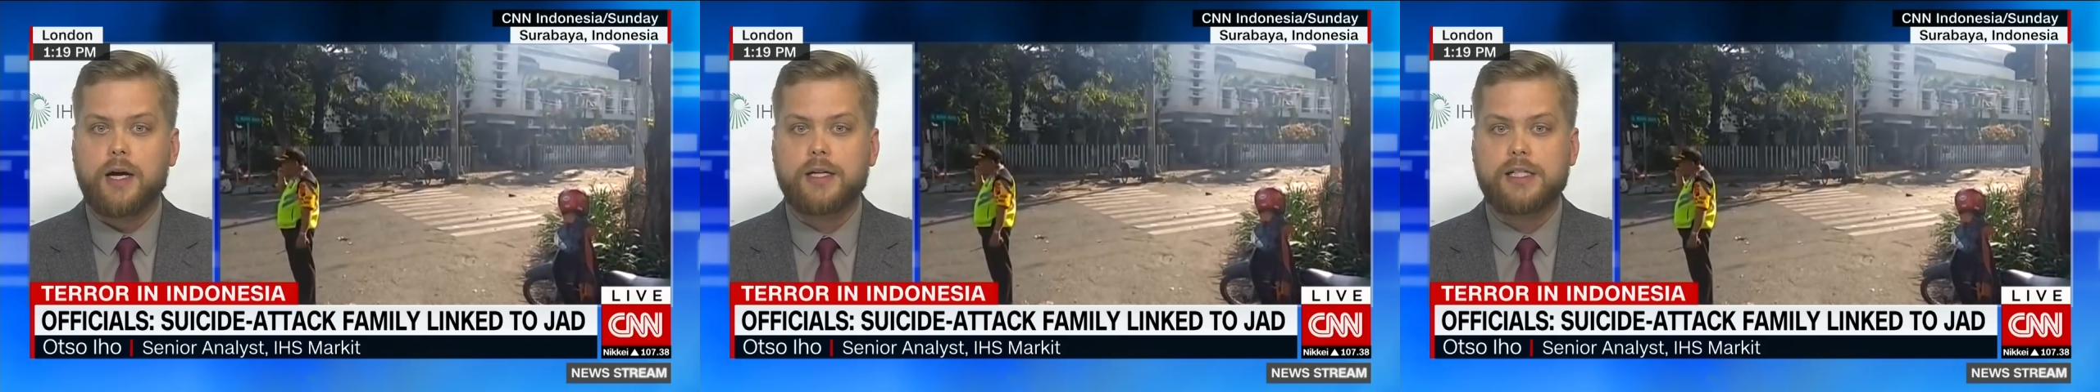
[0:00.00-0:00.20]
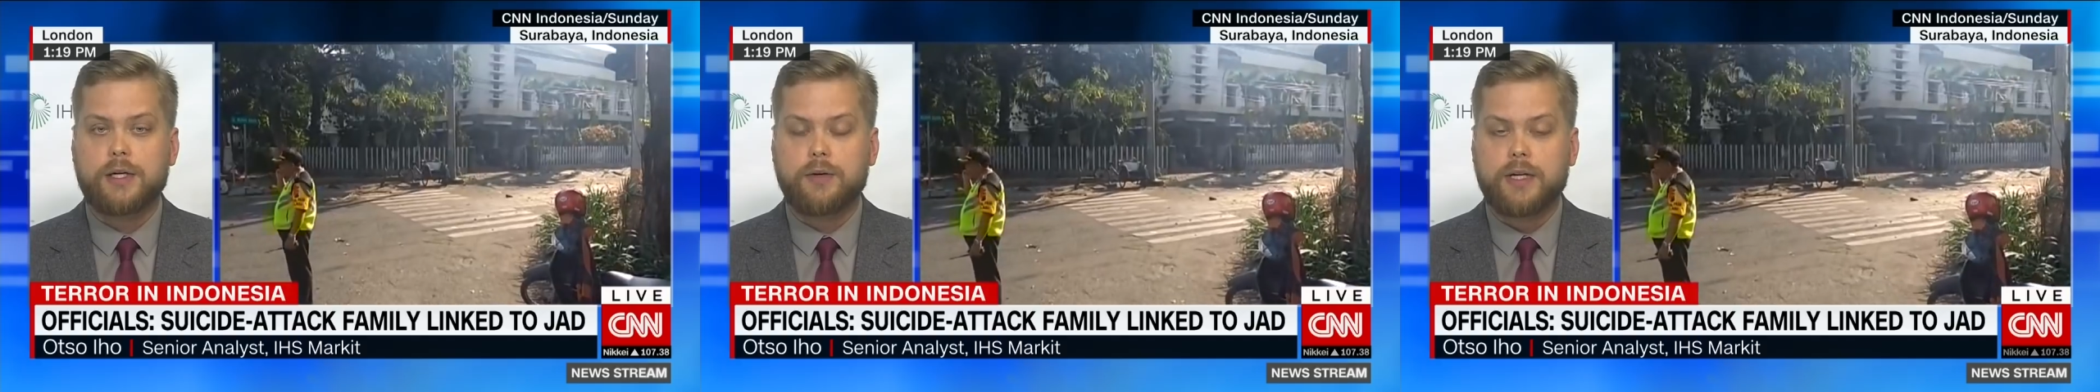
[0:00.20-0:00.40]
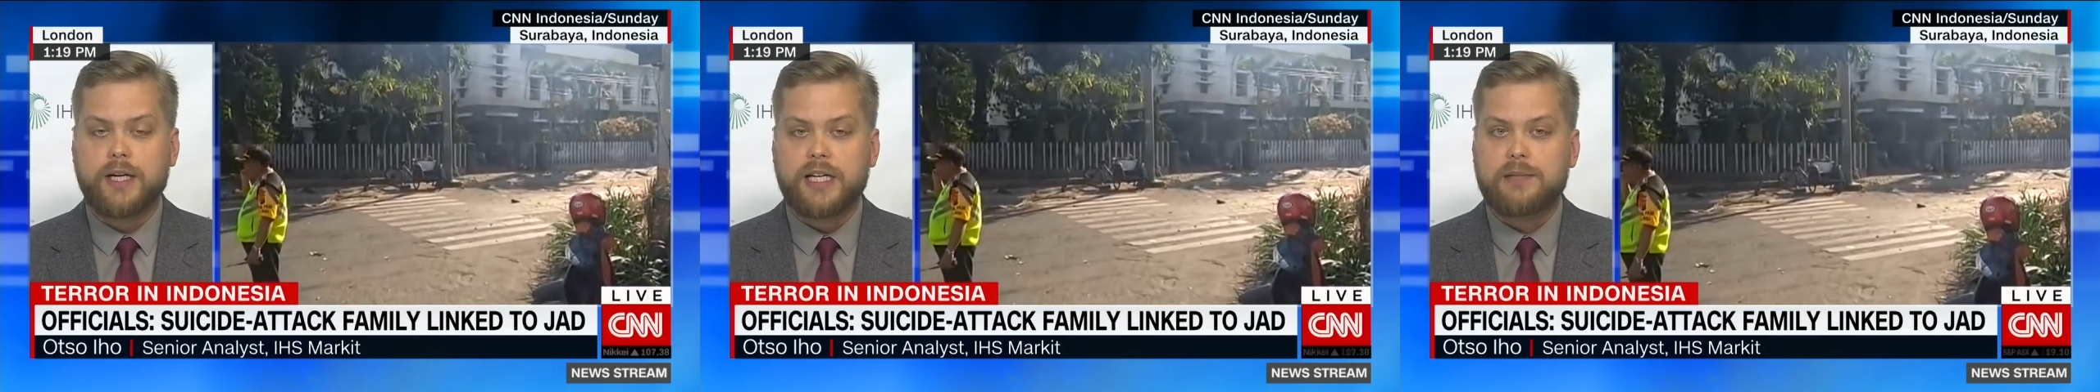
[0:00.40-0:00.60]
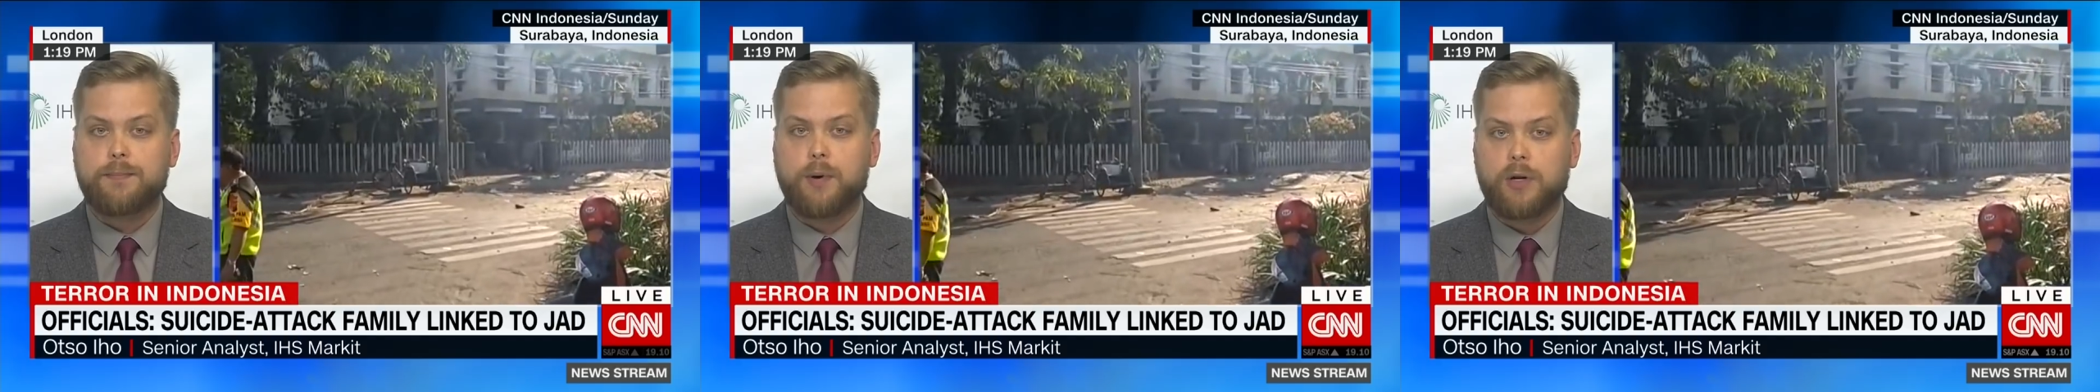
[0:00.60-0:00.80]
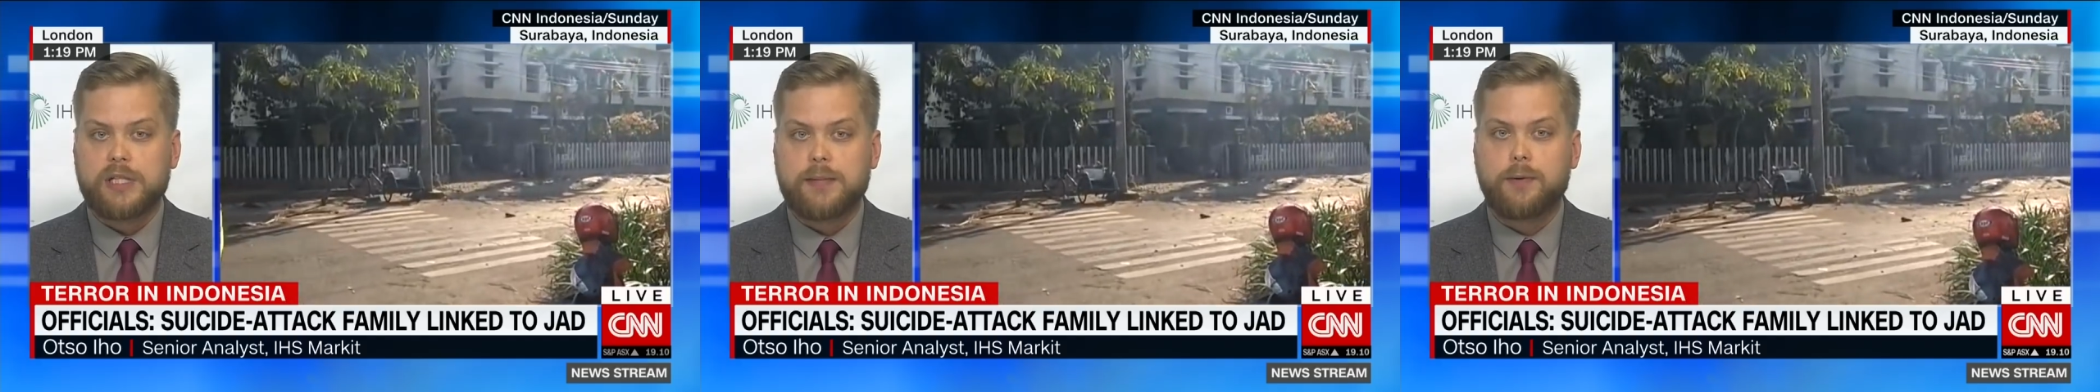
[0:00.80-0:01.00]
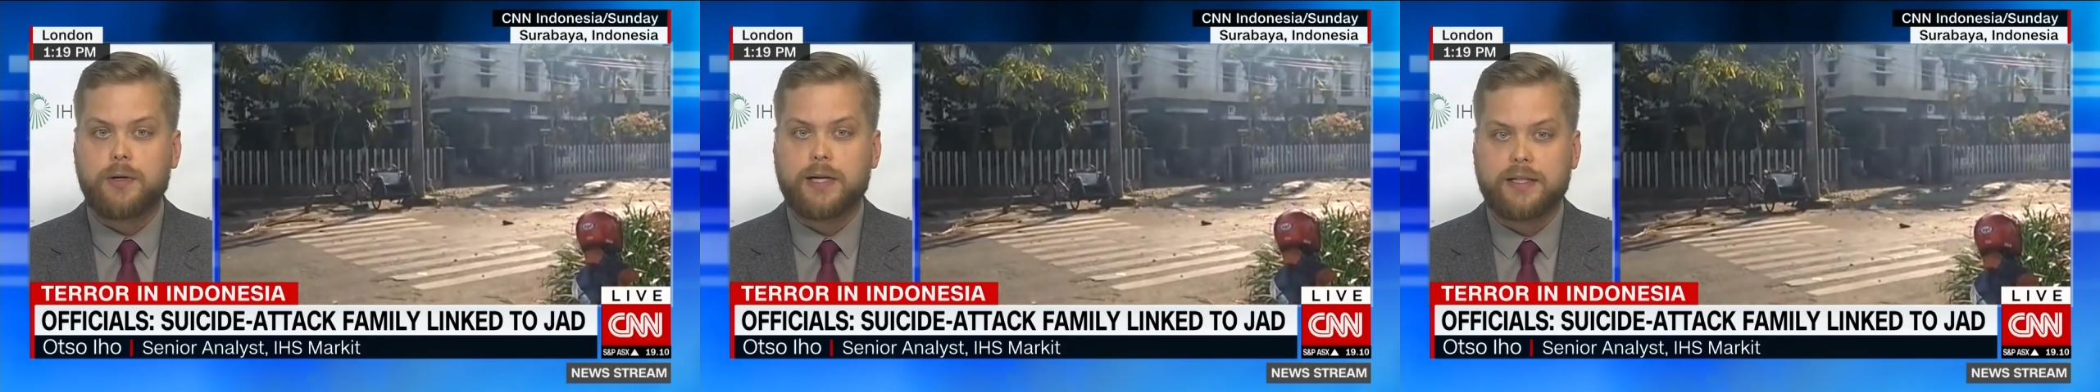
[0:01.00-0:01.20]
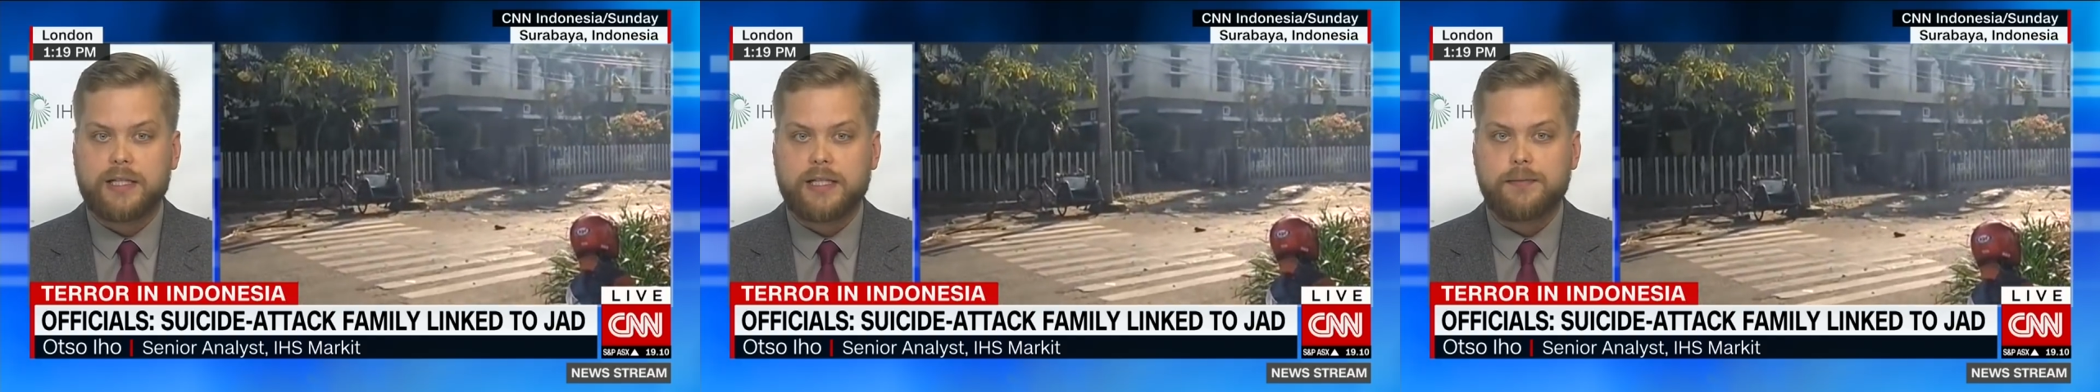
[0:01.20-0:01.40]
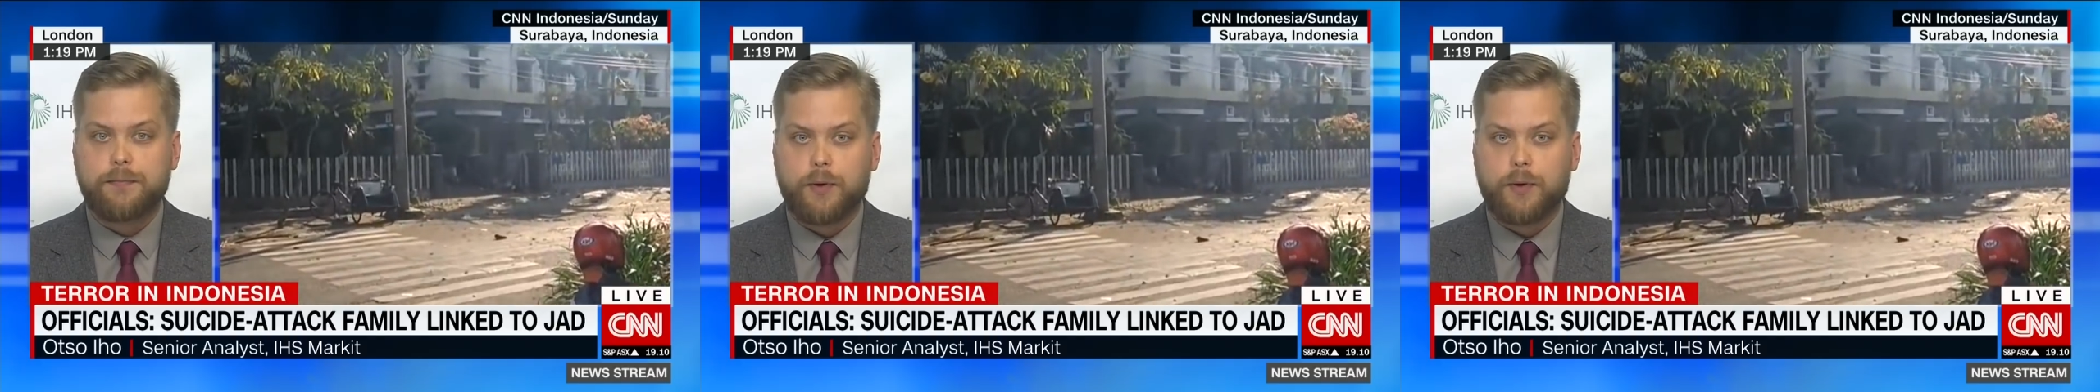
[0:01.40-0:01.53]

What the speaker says: So it is possible at this